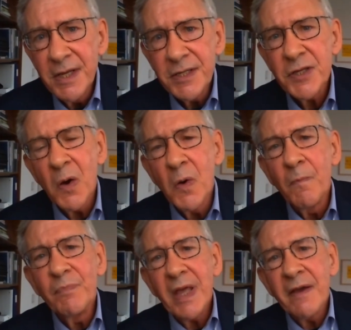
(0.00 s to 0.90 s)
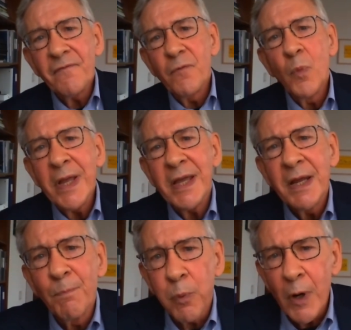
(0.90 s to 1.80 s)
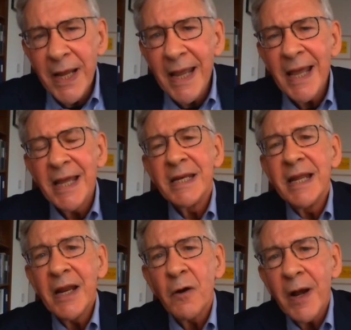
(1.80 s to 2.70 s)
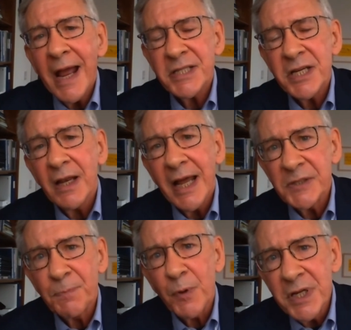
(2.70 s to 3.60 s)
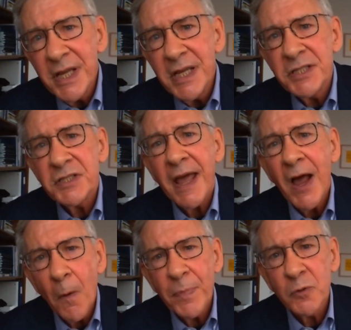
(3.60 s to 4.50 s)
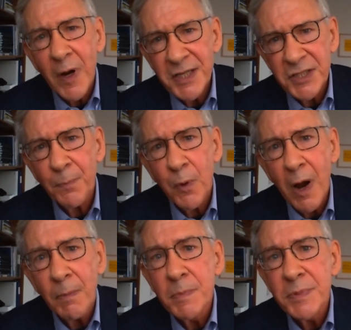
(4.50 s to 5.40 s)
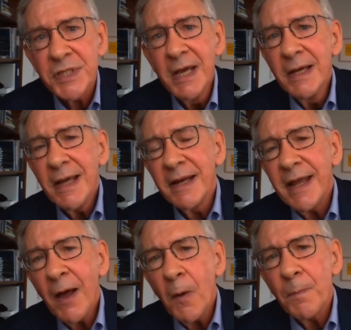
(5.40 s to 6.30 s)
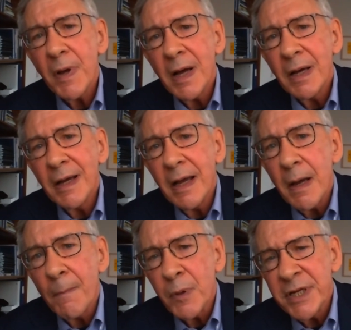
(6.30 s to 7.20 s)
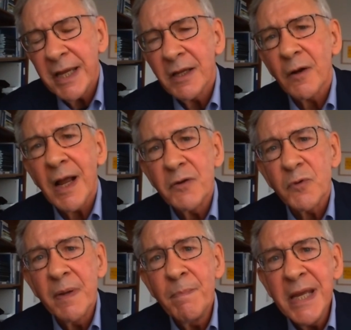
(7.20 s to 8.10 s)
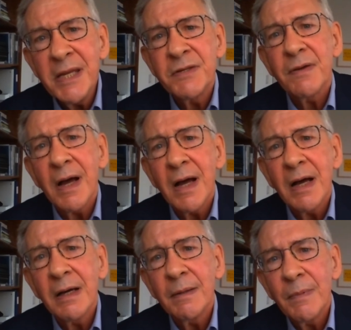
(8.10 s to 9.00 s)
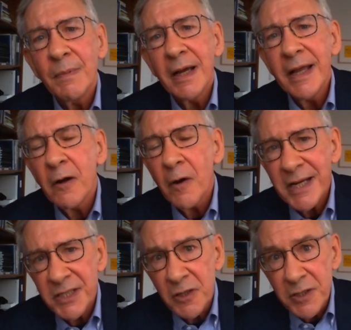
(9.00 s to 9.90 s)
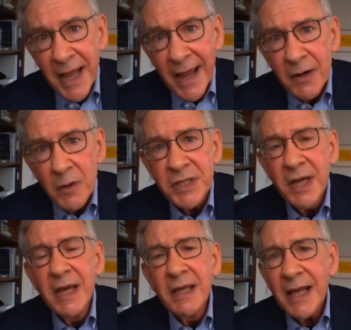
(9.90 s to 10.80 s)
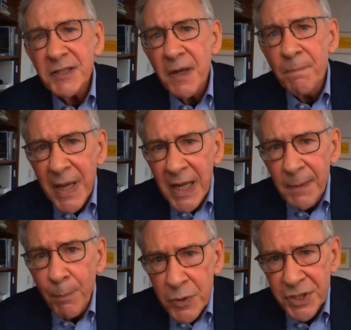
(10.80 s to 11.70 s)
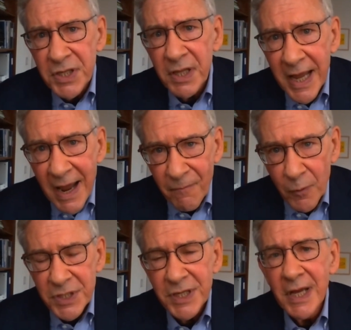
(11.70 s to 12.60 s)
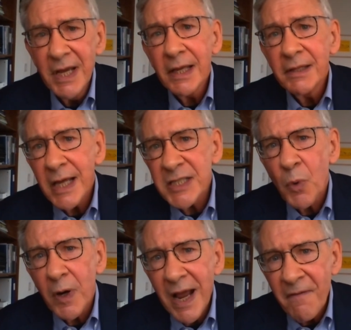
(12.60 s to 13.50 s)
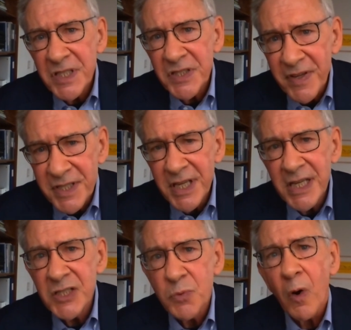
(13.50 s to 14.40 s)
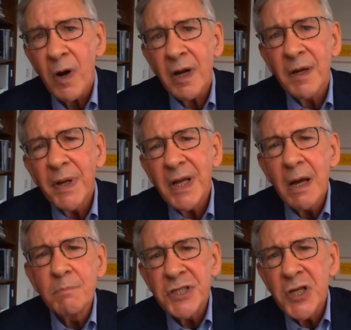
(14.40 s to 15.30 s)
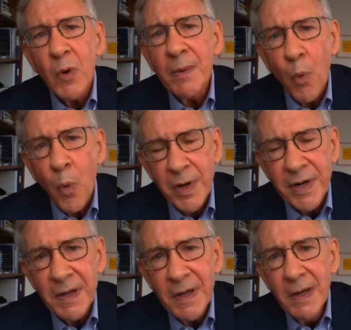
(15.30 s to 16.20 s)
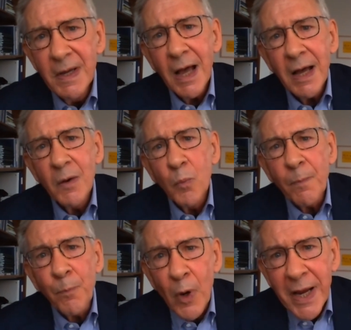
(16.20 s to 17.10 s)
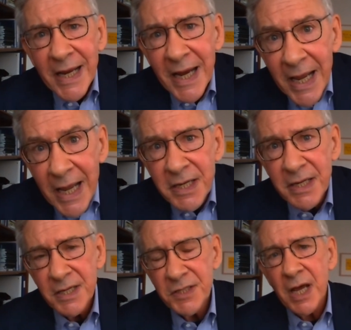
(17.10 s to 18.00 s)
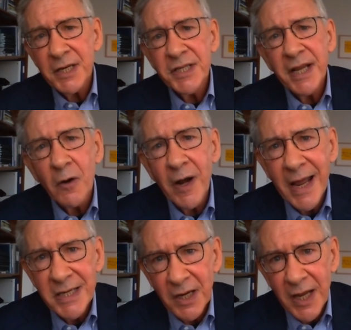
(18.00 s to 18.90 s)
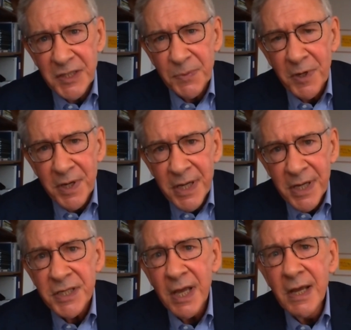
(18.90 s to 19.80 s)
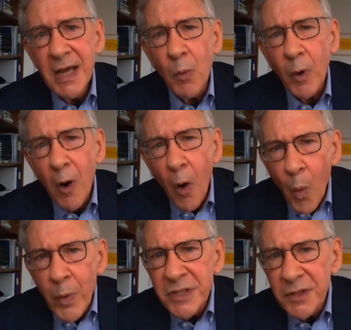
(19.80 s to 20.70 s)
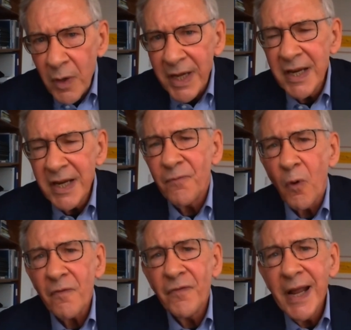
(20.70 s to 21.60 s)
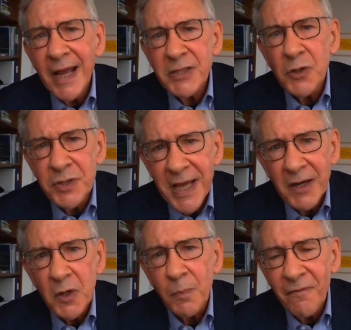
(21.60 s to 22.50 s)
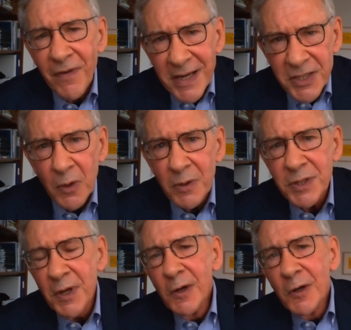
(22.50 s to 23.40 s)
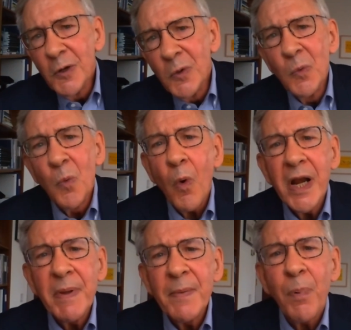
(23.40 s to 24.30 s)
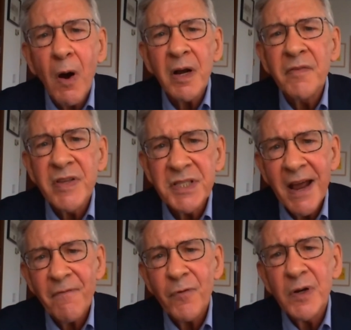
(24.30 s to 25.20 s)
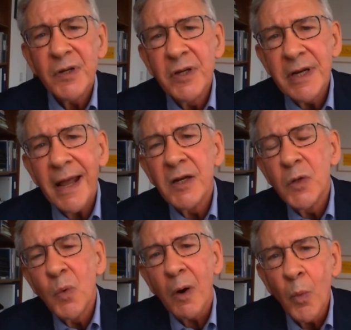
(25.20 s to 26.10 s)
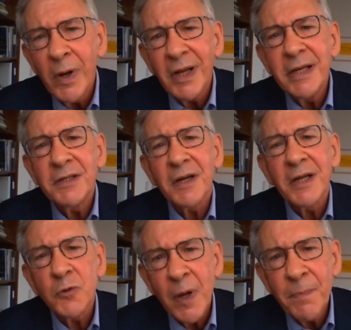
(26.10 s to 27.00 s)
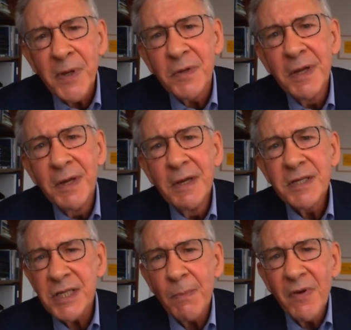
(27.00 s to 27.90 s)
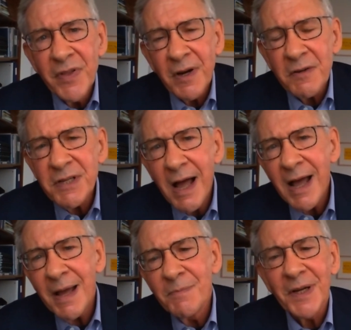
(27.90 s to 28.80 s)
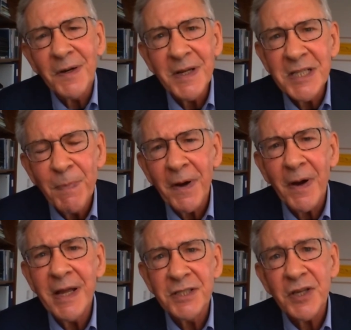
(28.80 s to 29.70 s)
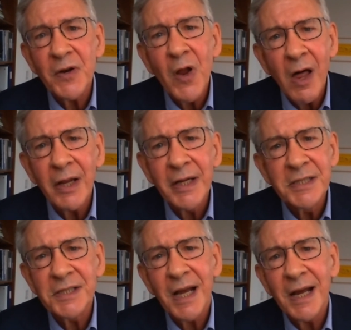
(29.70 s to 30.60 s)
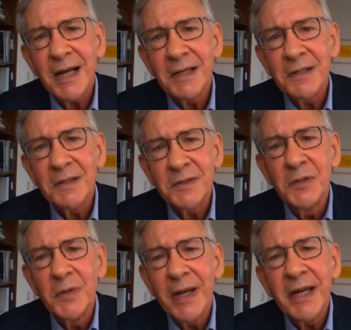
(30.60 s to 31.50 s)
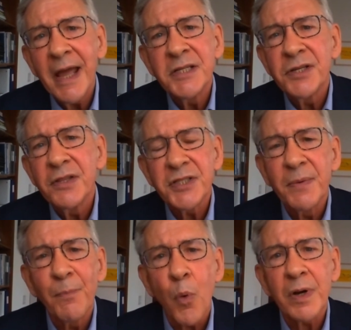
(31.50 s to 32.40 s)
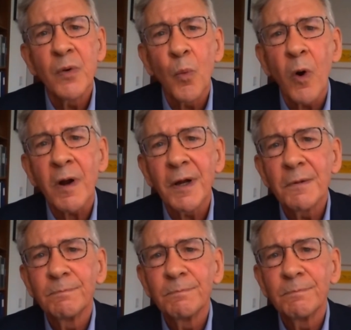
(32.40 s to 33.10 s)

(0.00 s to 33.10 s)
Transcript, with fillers: So if we can bring in international expertise to help address the problems and to help uh, a particular country meet uh, uh international standards, that's a big boost to the efforts. And that's where FSVC's work becomes so important. Uh, we're bringing in such international expertise, and we're always looking for financial sector professionals who want to be part of this effort and who are willing to contribute some of their time, their experience, their knowledge uh, to engage in this important work.